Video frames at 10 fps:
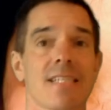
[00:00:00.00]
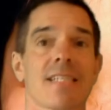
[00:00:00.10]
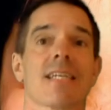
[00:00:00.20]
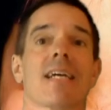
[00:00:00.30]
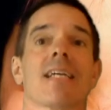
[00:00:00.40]
a
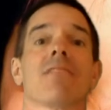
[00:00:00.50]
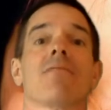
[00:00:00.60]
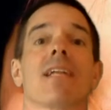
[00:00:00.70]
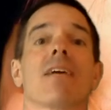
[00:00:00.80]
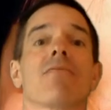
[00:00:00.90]
kind of
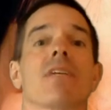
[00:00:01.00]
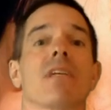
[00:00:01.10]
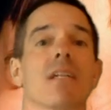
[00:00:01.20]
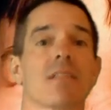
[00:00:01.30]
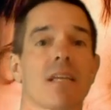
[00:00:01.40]
laughing
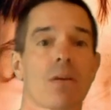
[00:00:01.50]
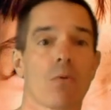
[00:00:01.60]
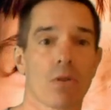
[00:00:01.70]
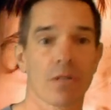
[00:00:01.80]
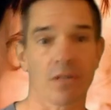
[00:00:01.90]
at
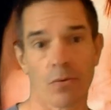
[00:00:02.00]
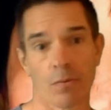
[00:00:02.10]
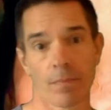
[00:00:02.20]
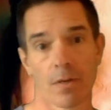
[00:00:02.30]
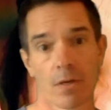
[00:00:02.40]
Taekwondo,
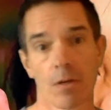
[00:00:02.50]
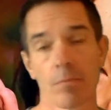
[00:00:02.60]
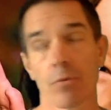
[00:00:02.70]
but